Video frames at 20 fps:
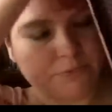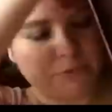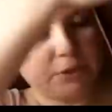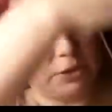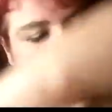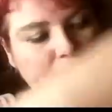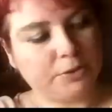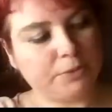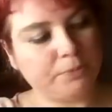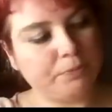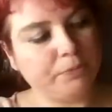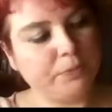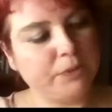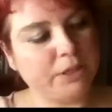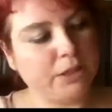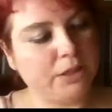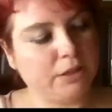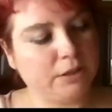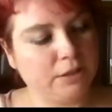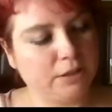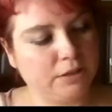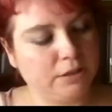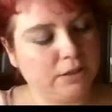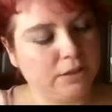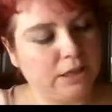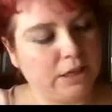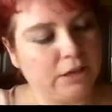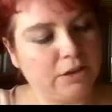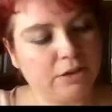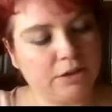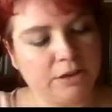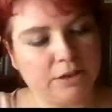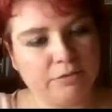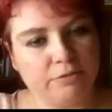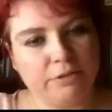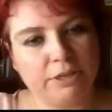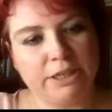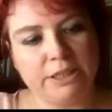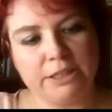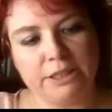So I got
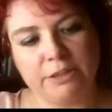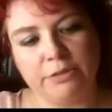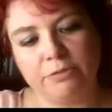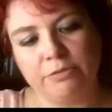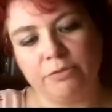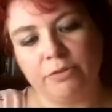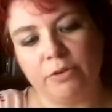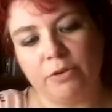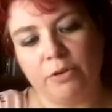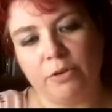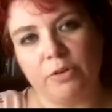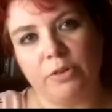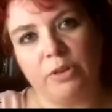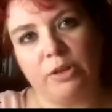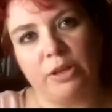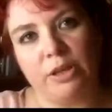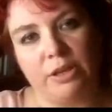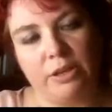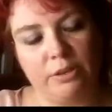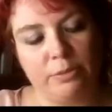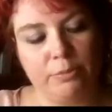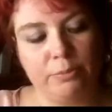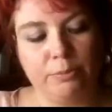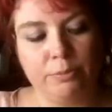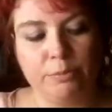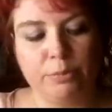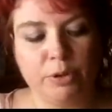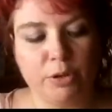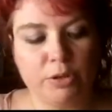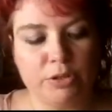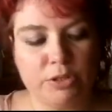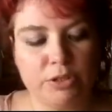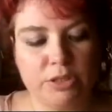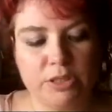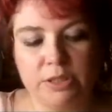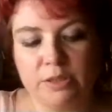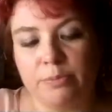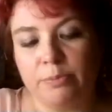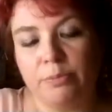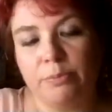it really for the bronze
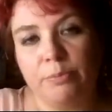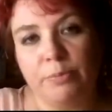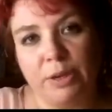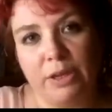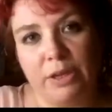and